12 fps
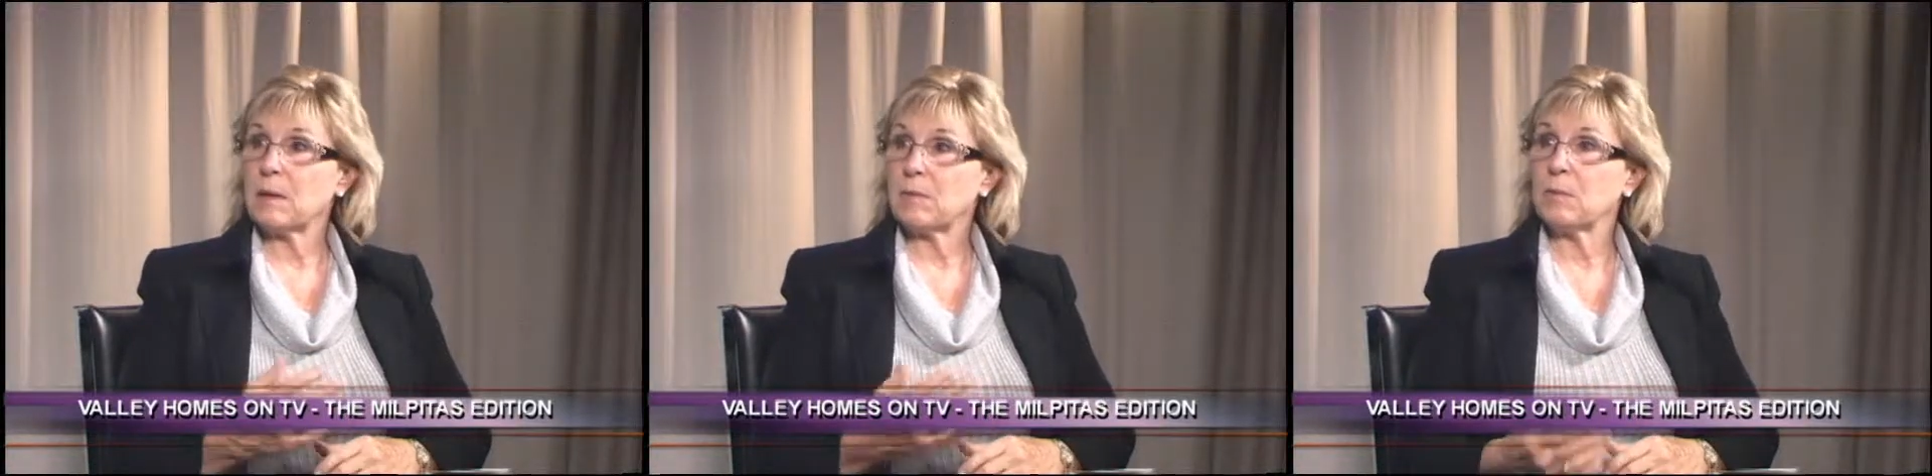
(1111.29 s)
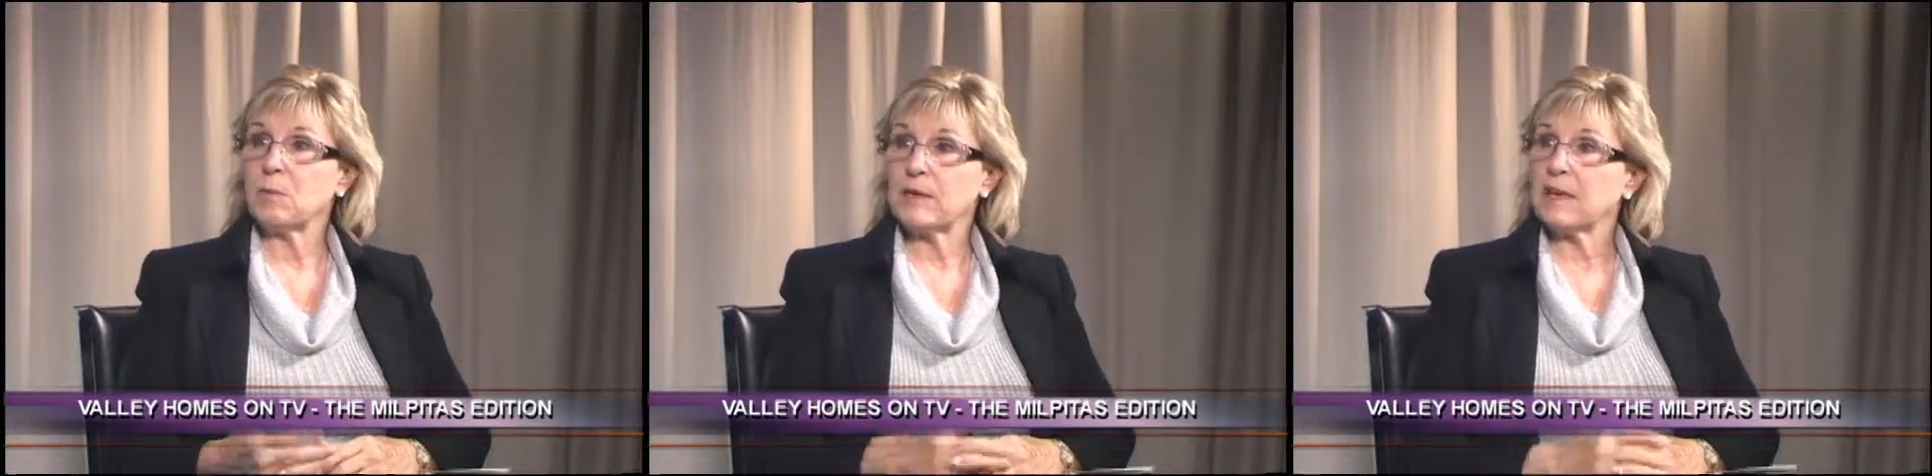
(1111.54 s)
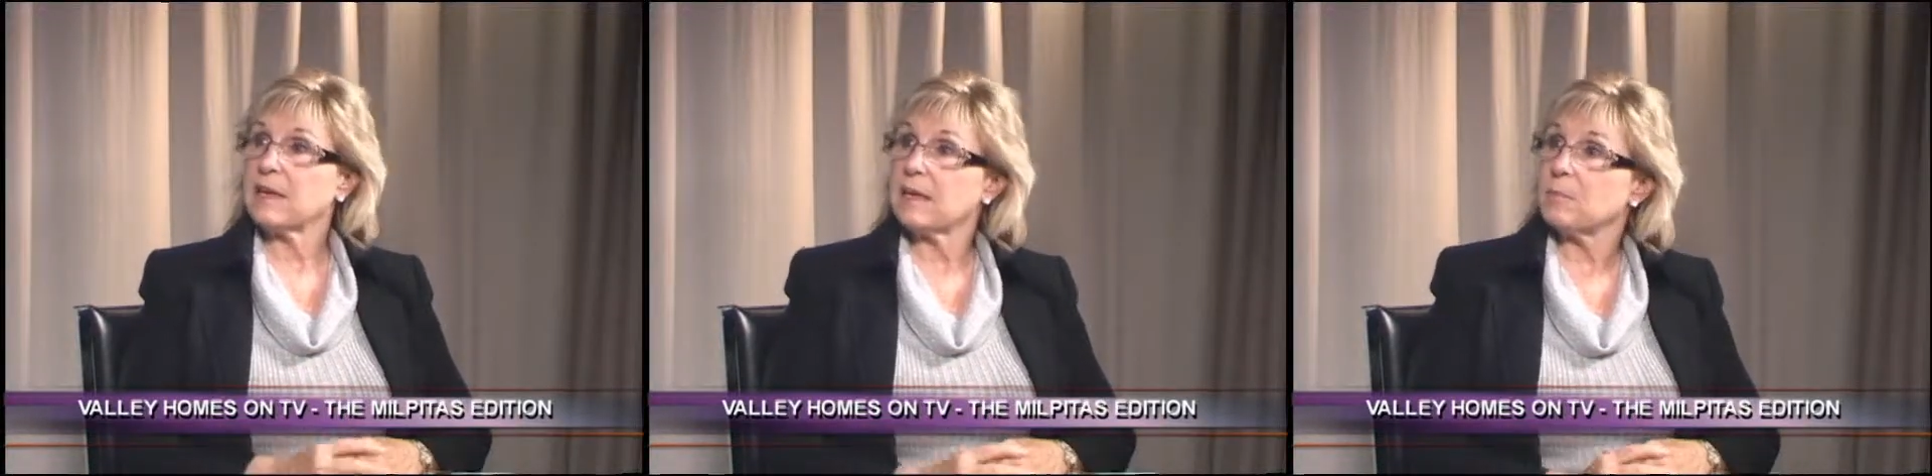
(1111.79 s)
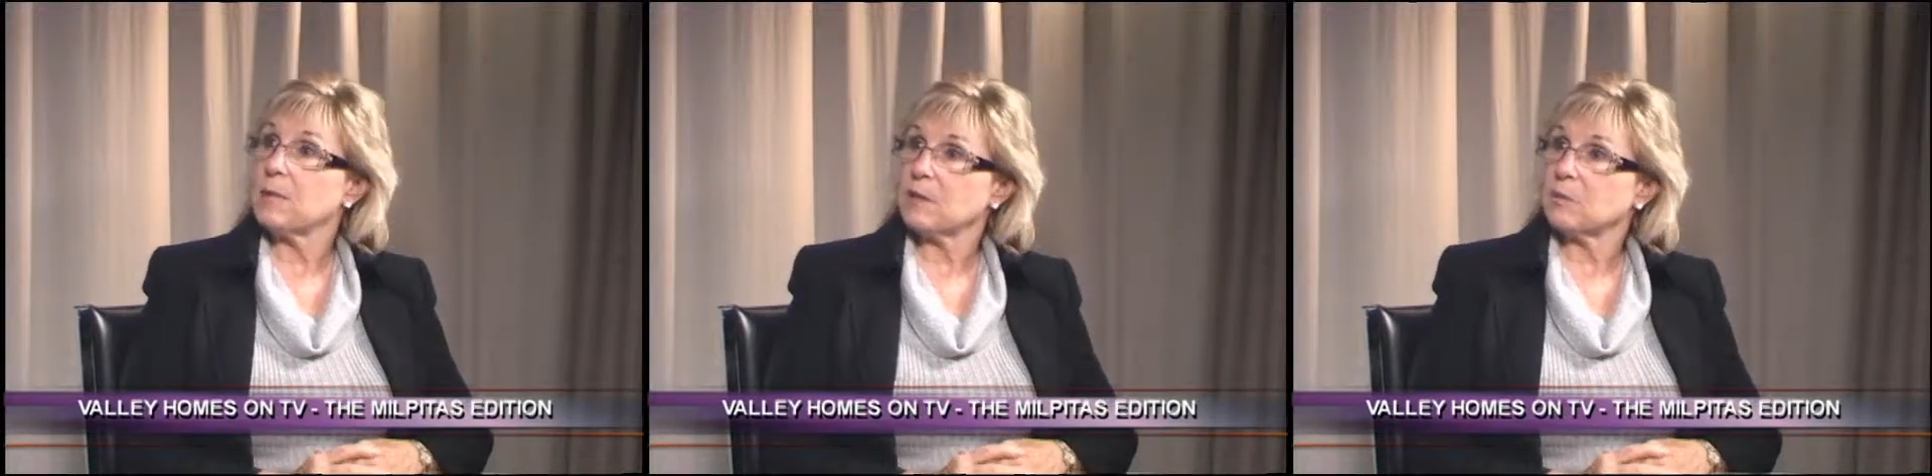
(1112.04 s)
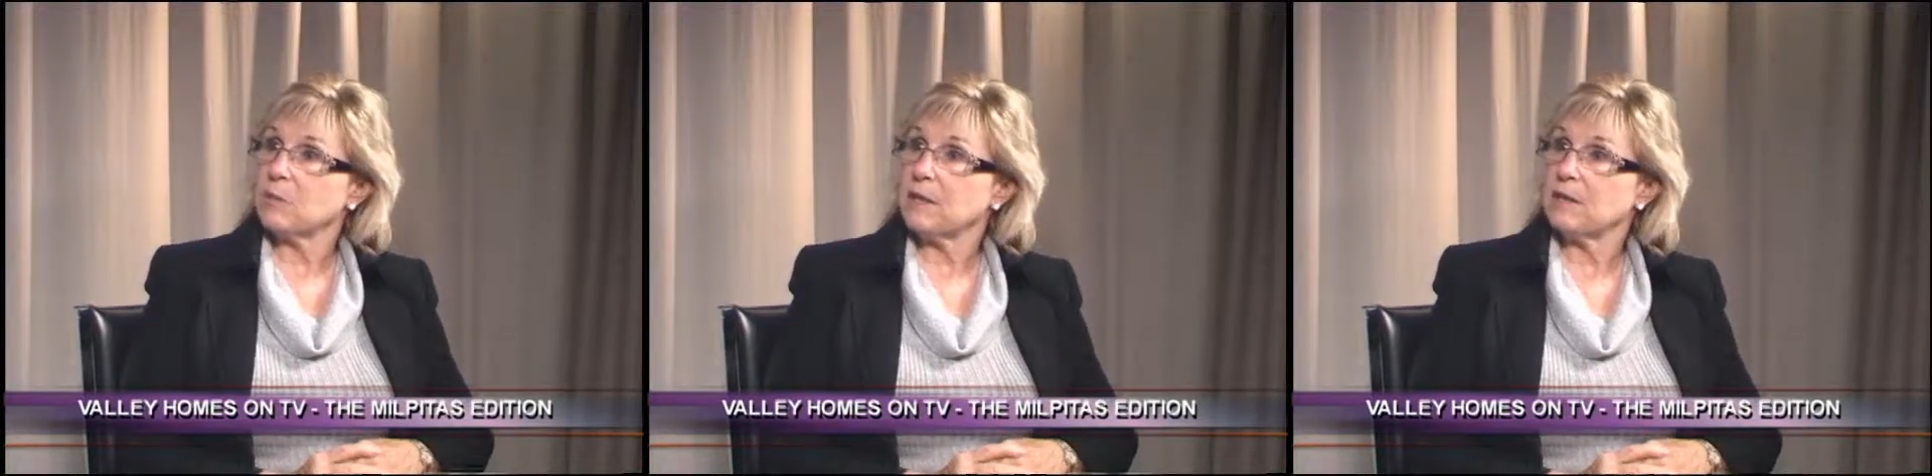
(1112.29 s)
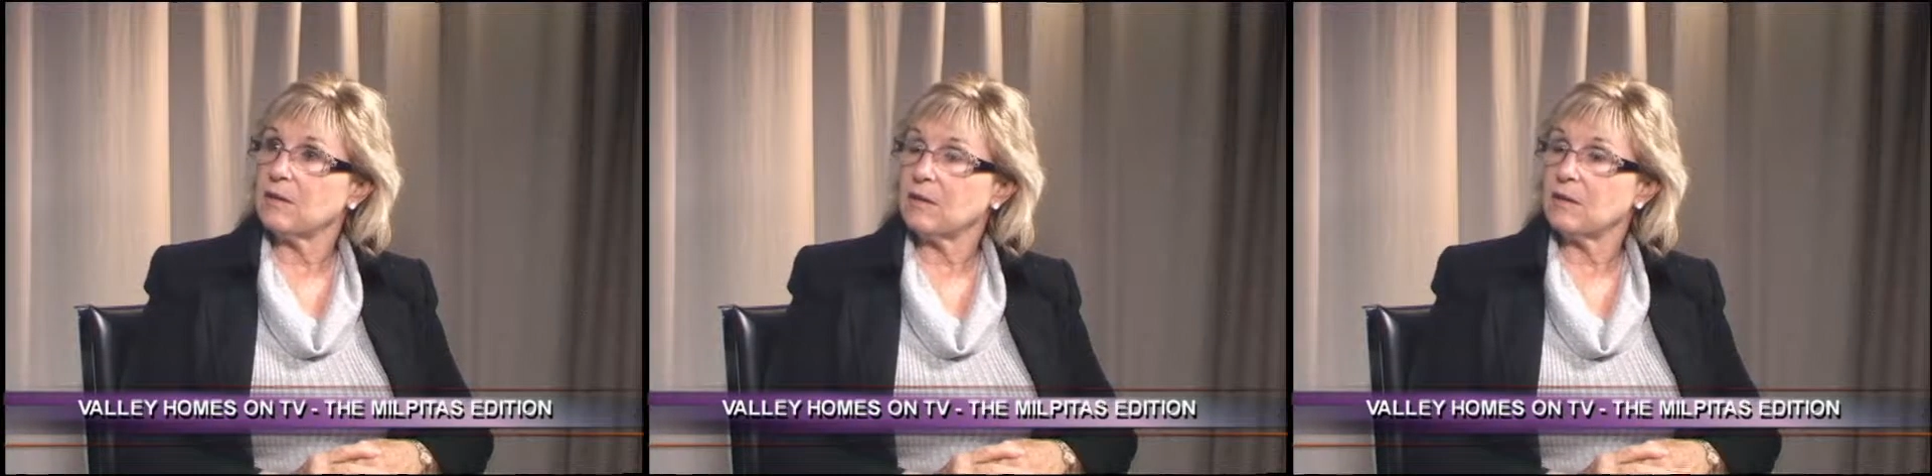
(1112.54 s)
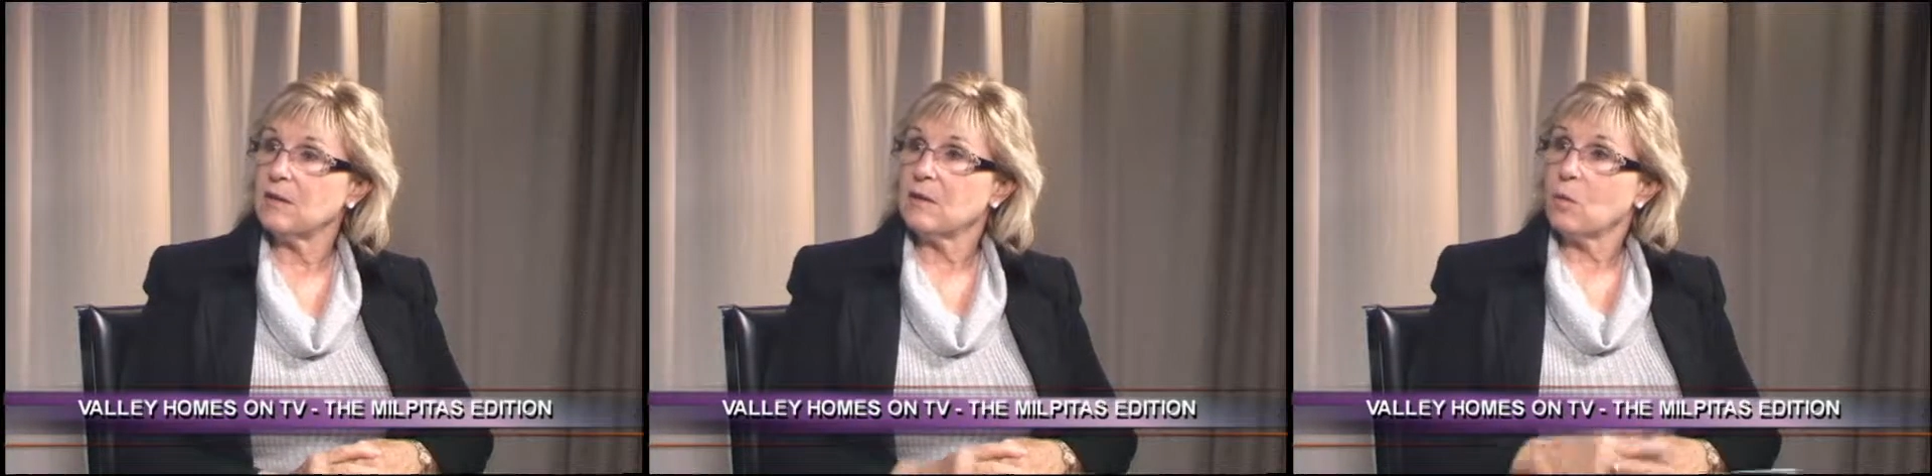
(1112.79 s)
maybe we can get a better read on